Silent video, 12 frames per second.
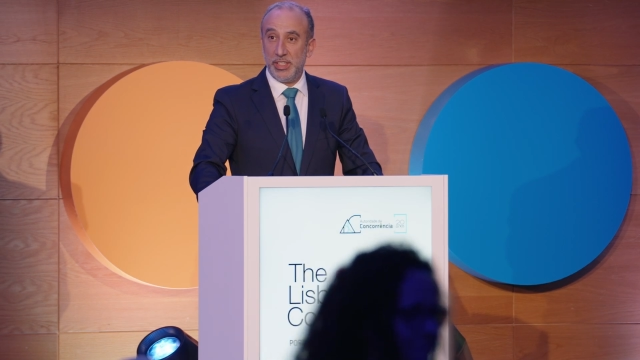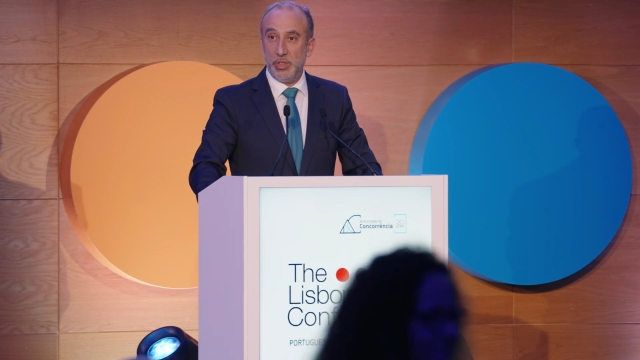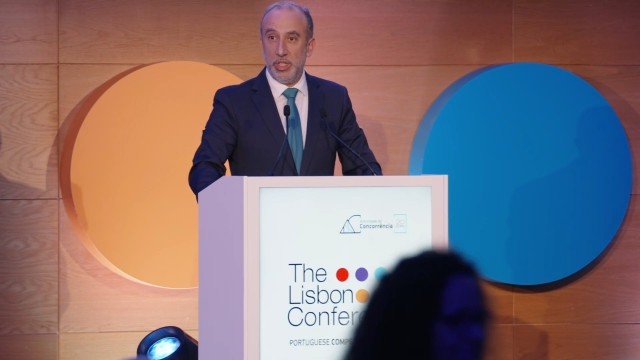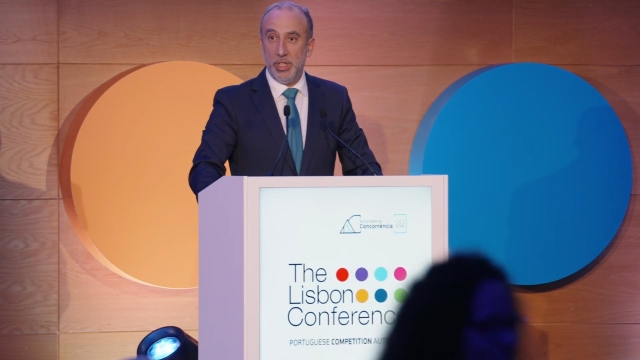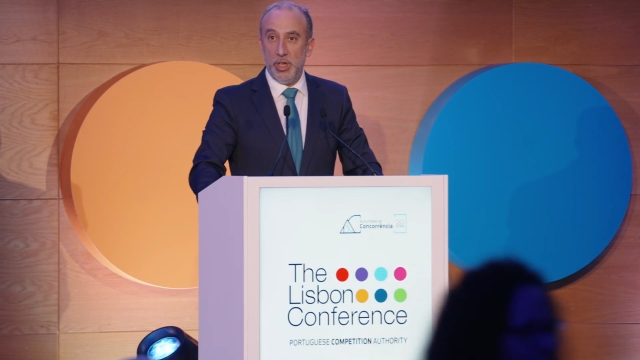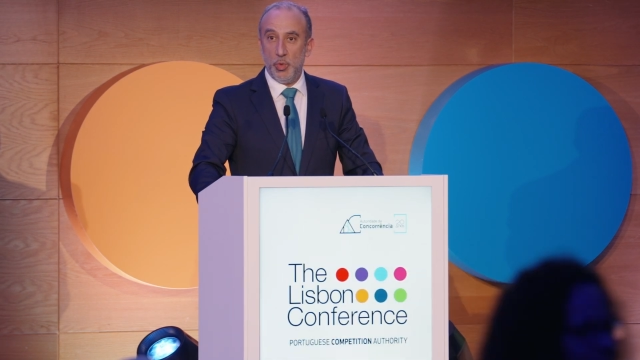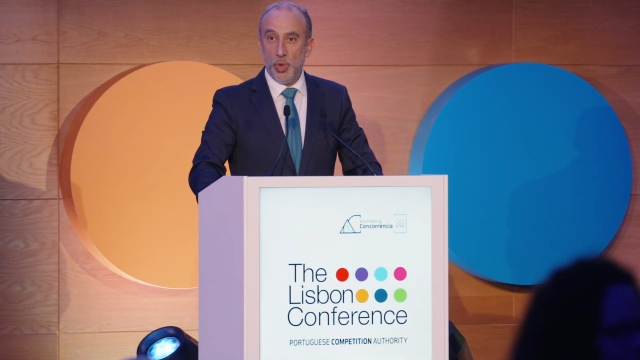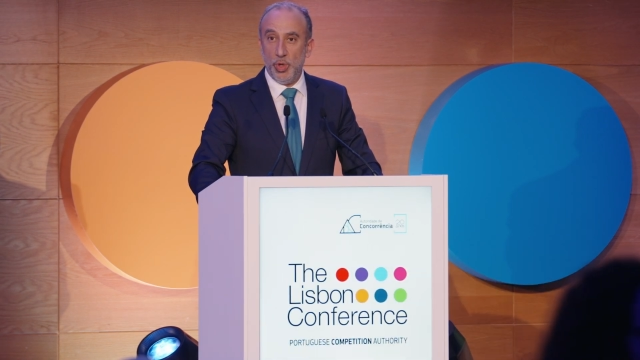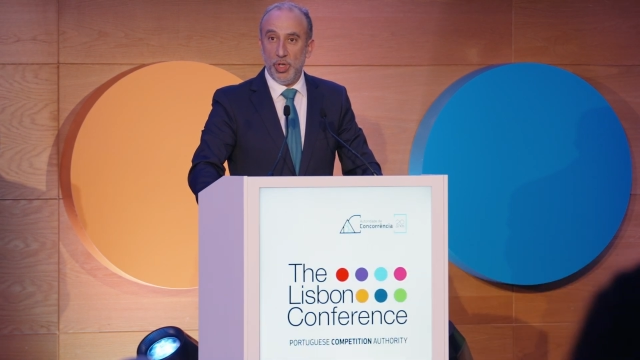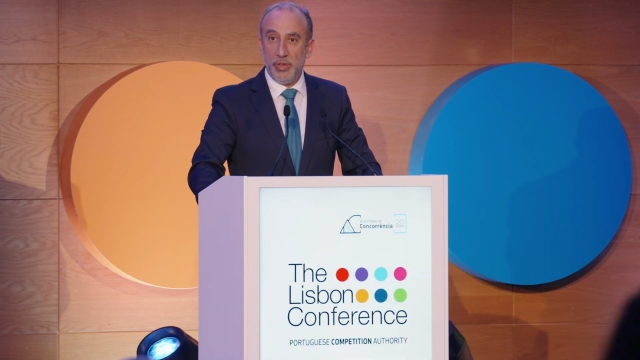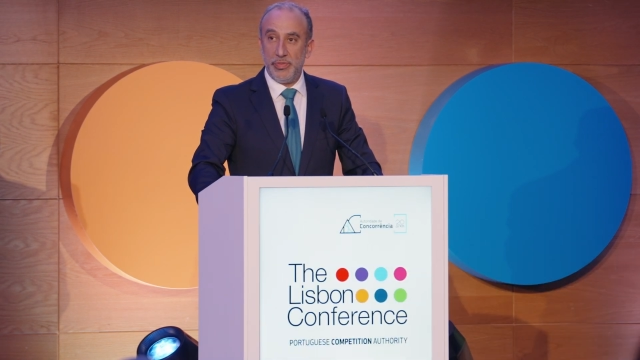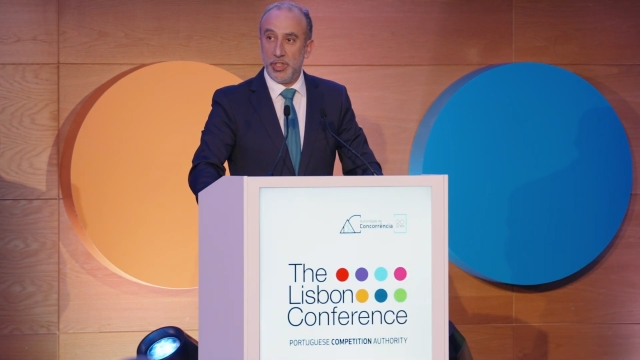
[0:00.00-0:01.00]
that a
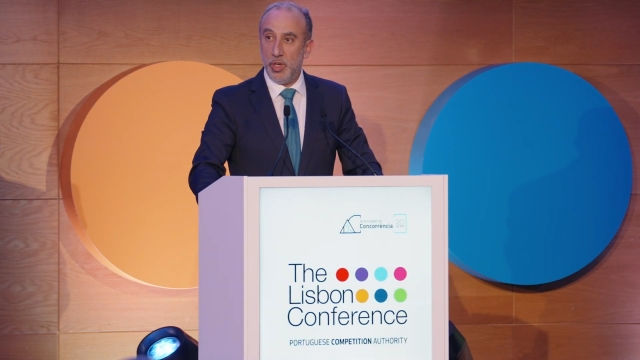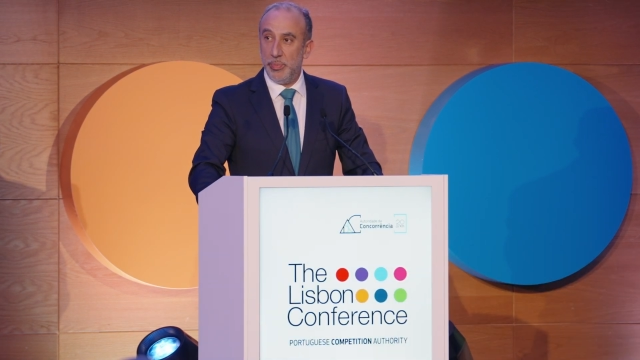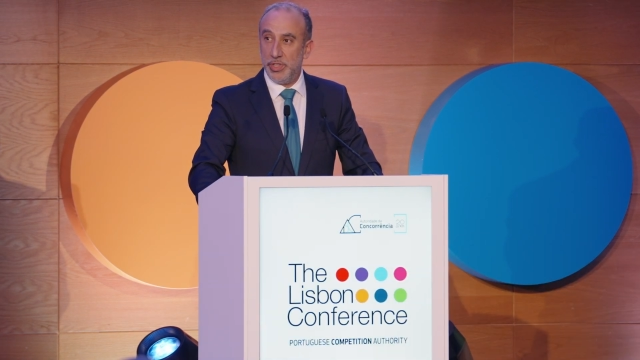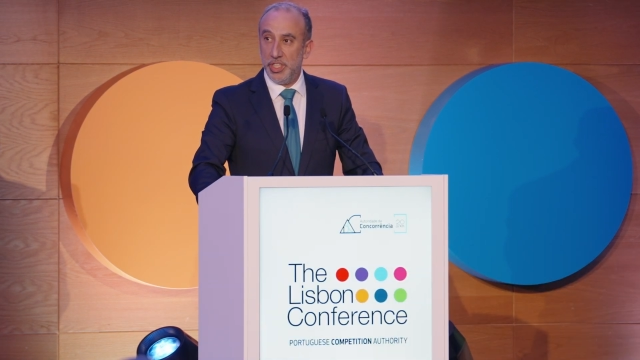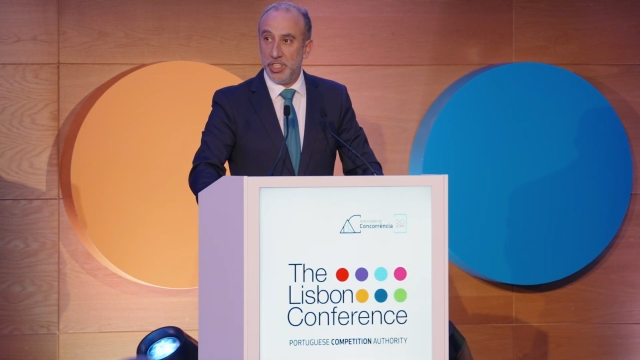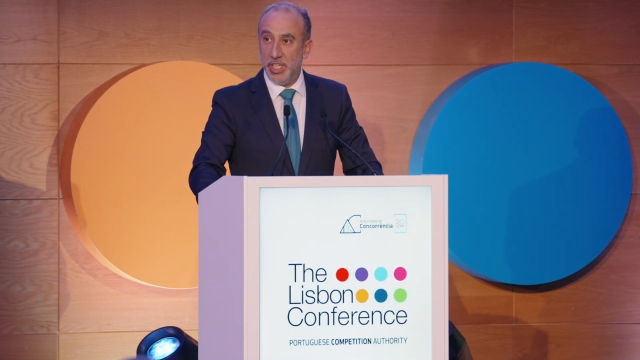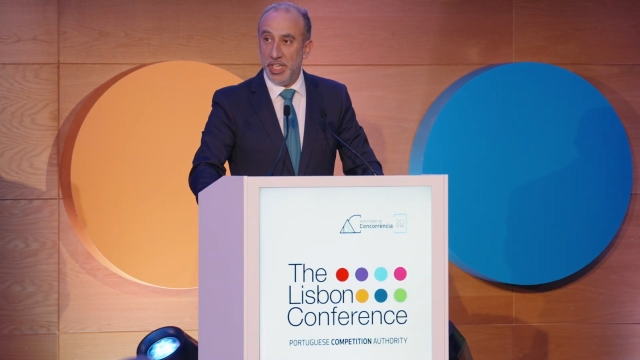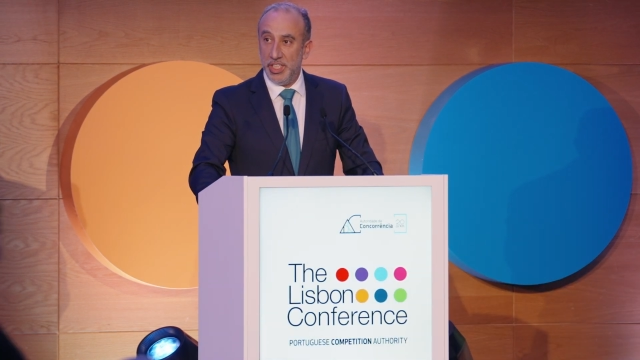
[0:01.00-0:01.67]
role of a competition